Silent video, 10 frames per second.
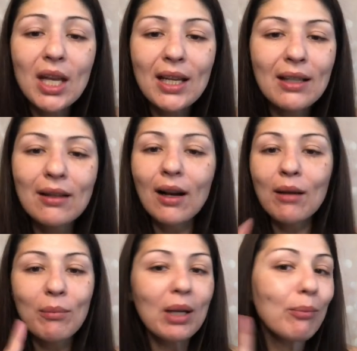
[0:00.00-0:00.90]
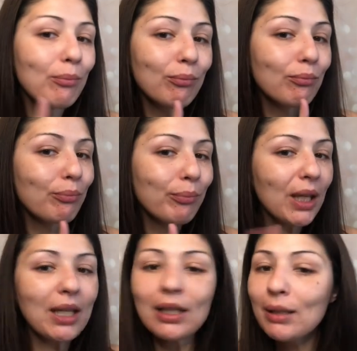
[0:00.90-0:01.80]
And got my
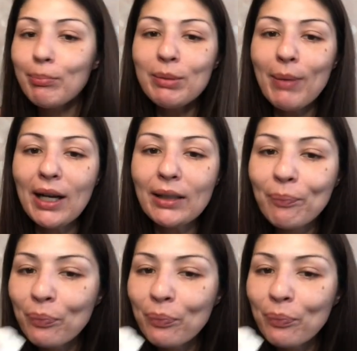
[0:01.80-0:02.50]
pink lips back.